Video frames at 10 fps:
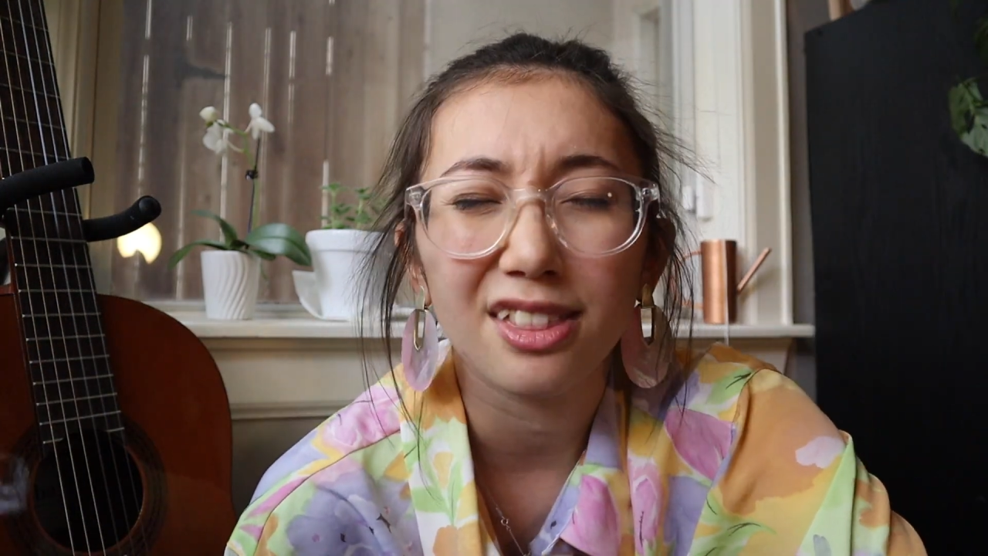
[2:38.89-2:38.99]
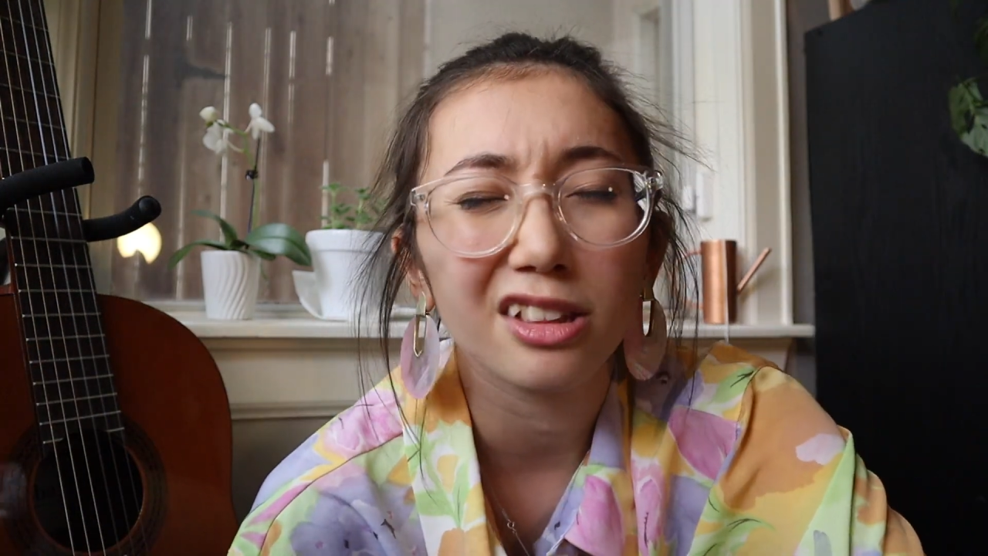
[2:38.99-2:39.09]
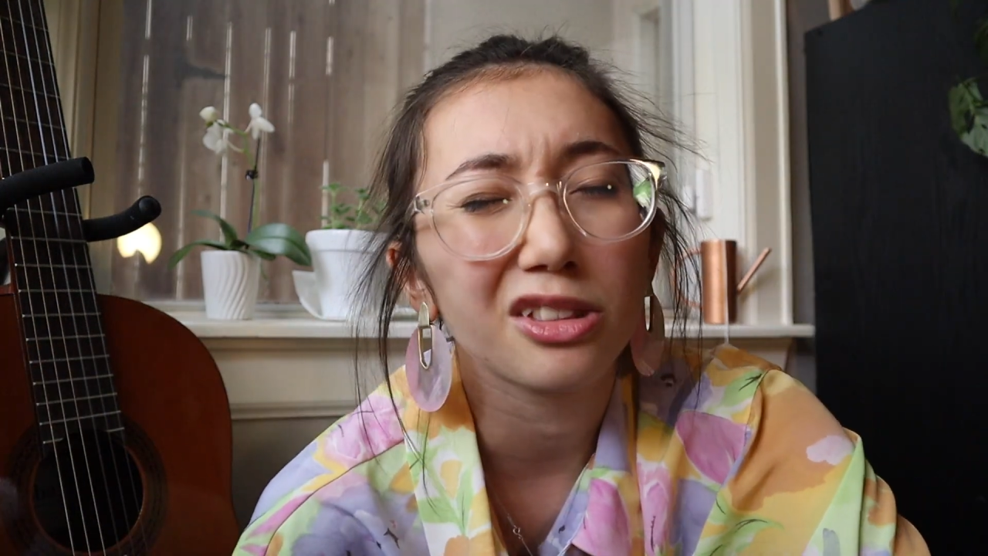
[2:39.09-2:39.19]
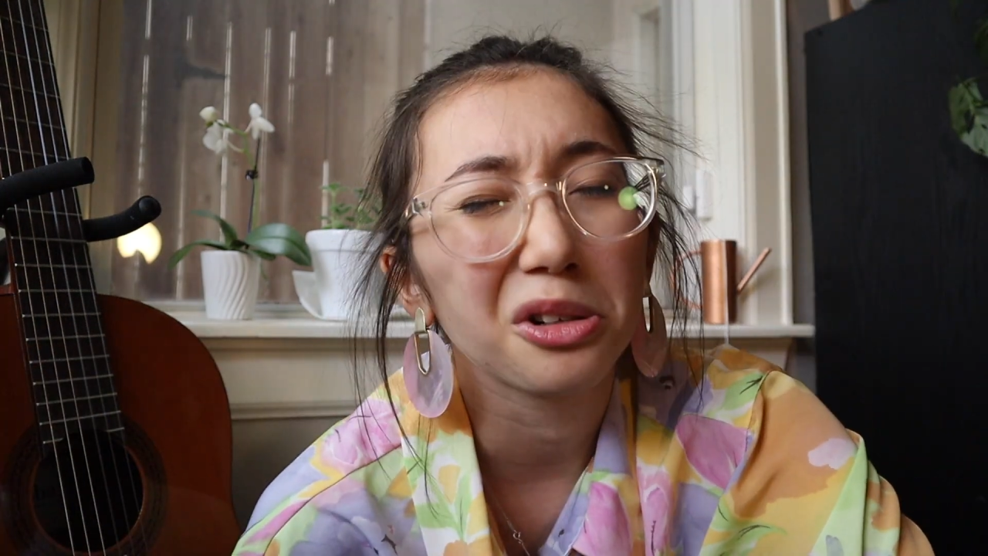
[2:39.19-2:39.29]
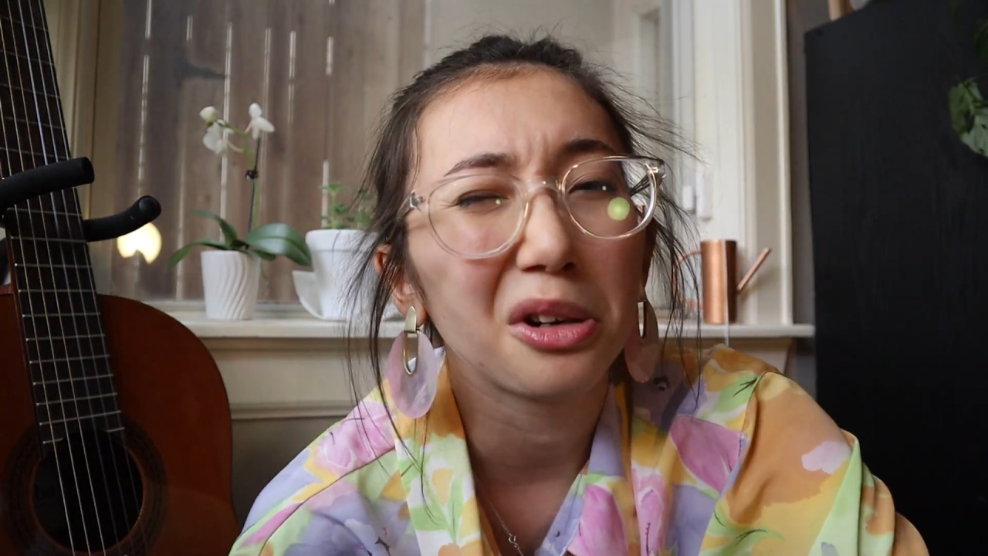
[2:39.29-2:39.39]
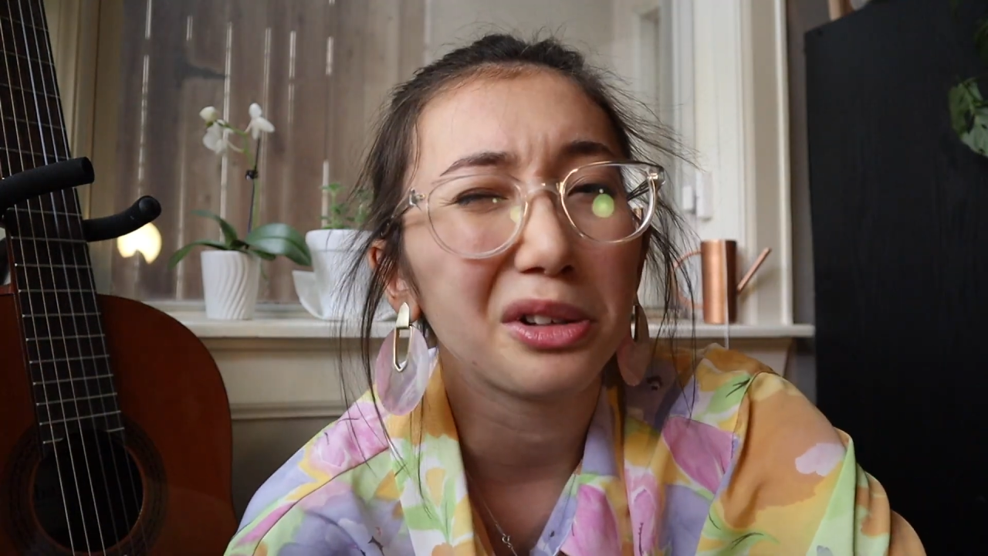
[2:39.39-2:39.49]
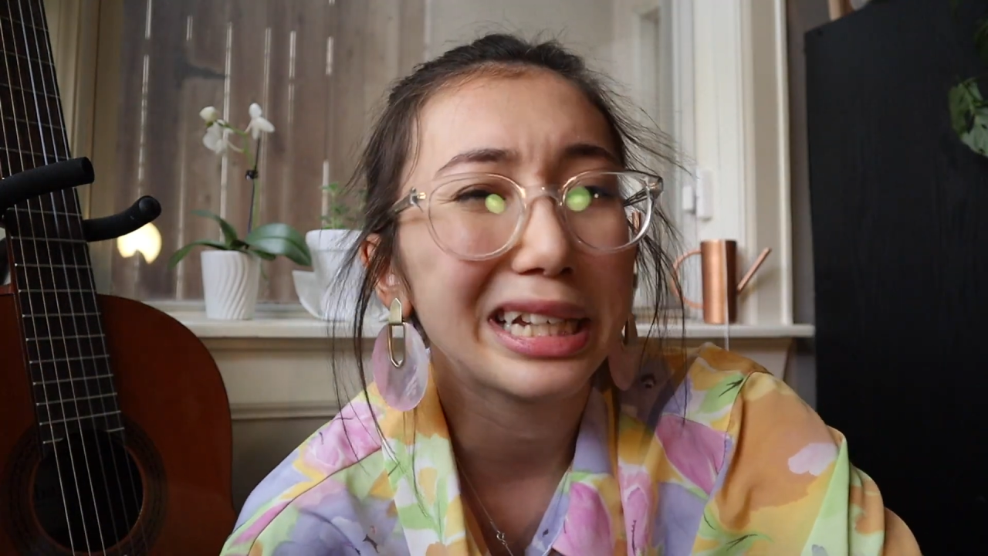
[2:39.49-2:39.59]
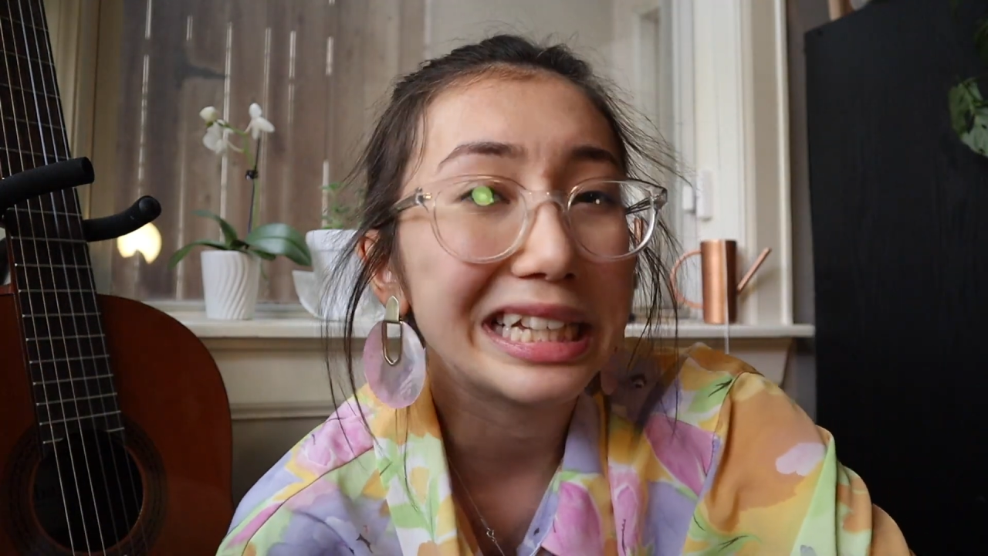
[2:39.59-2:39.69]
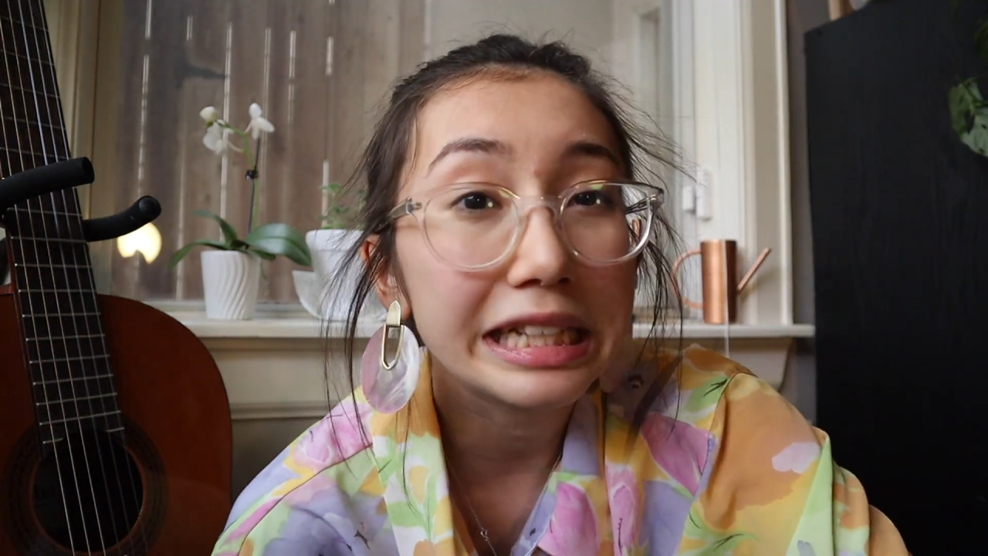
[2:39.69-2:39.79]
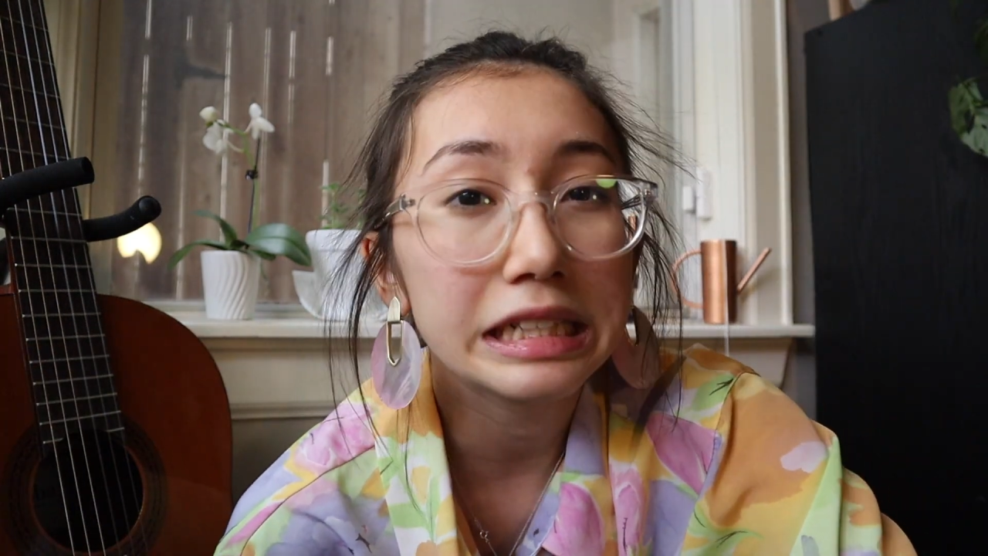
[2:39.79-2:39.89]
I think they're called
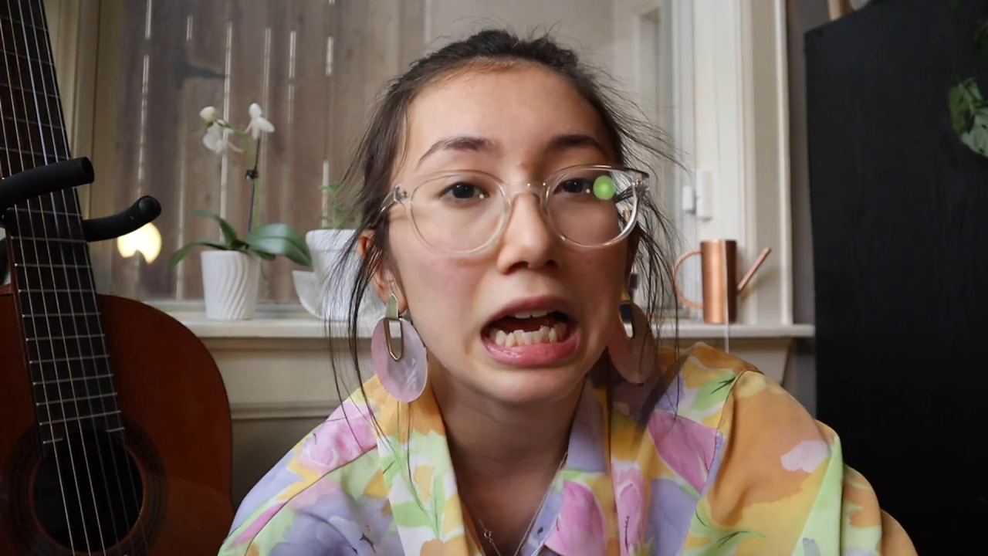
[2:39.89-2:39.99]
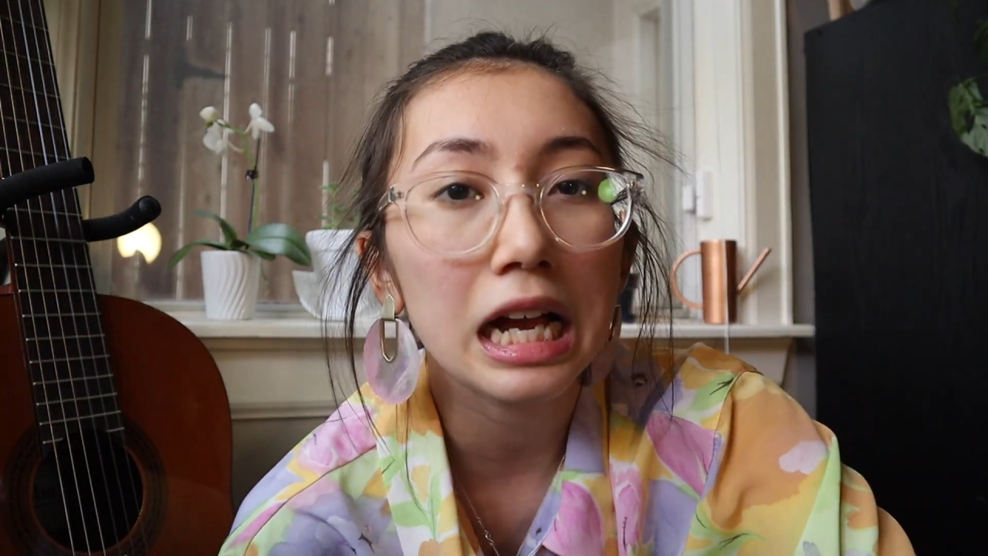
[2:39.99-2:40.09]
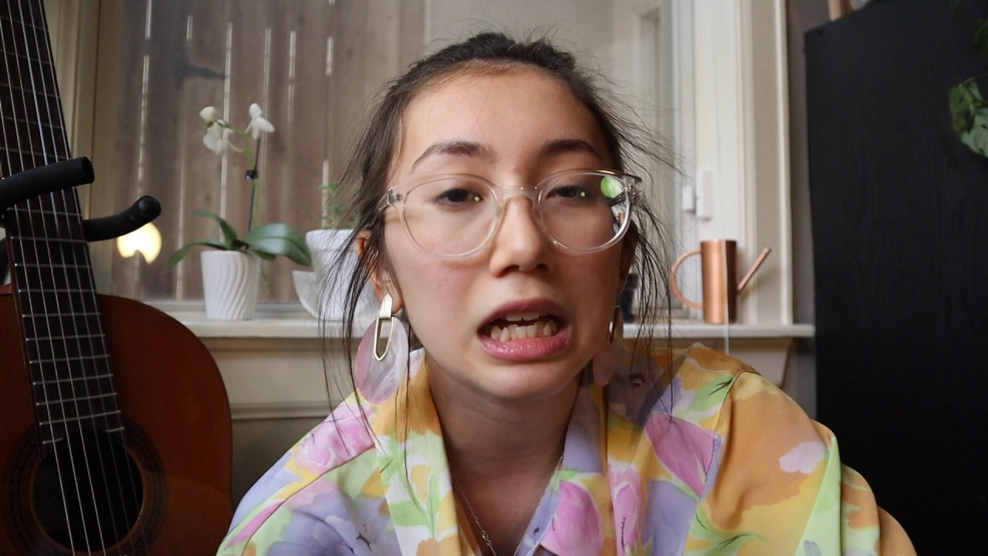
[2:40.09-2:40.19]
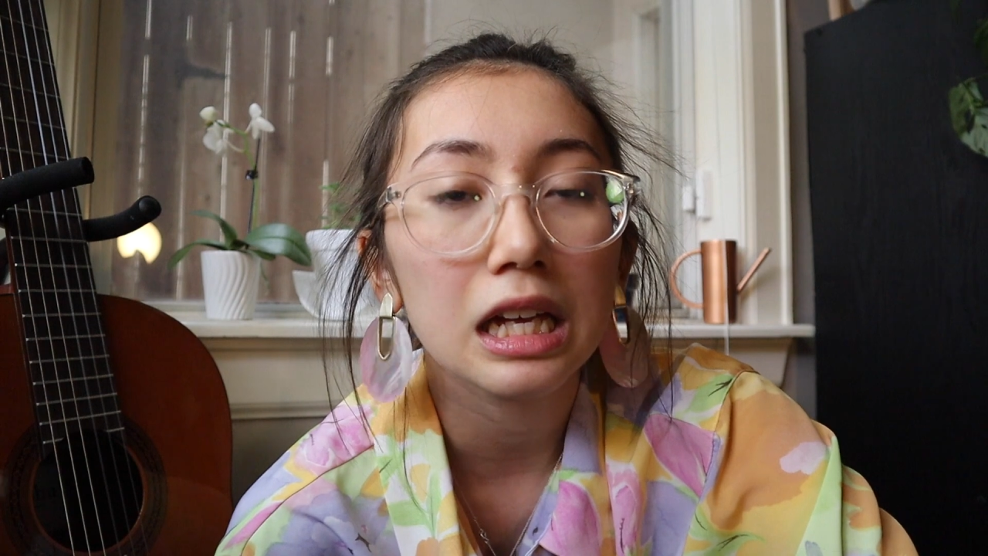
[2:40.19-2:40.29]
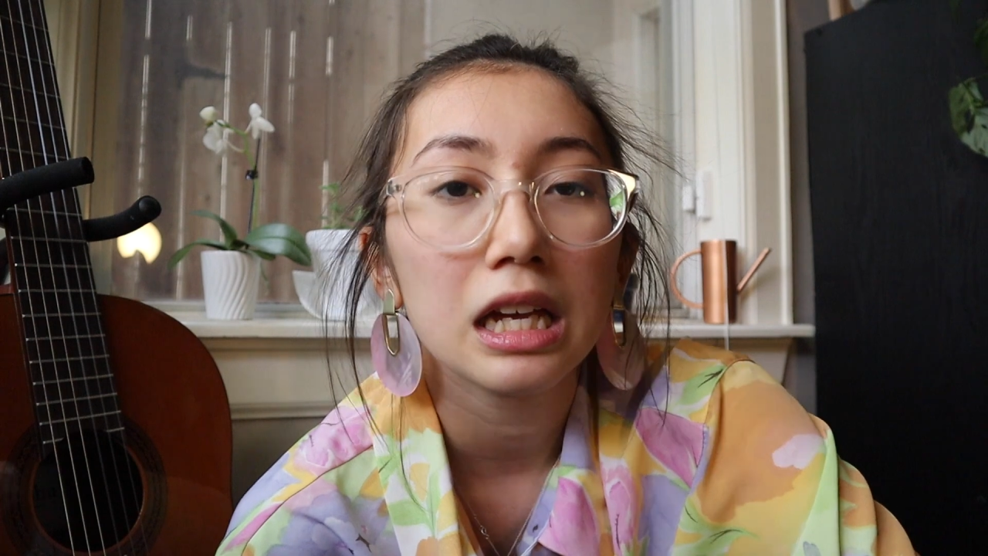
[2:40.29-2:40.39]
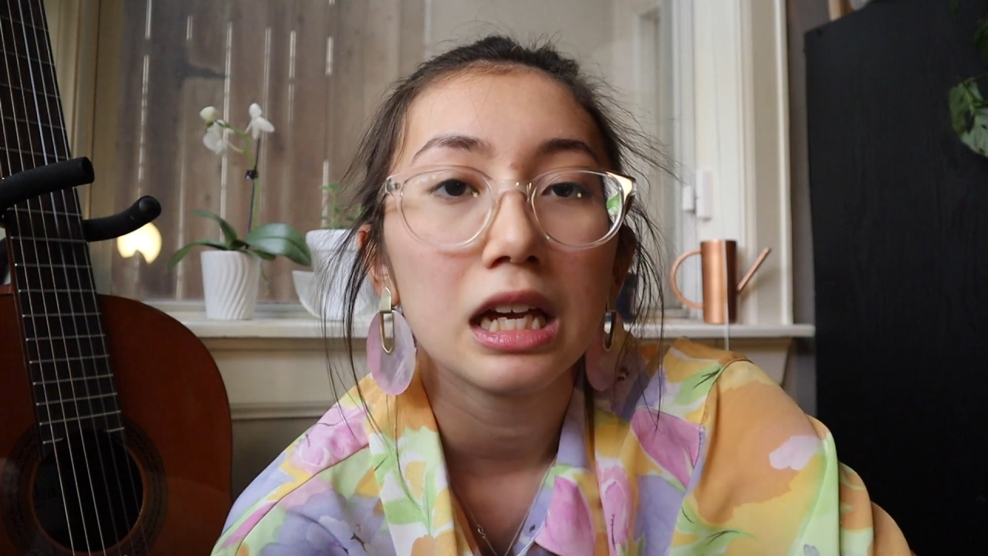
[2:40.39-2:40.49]
Heat Tech.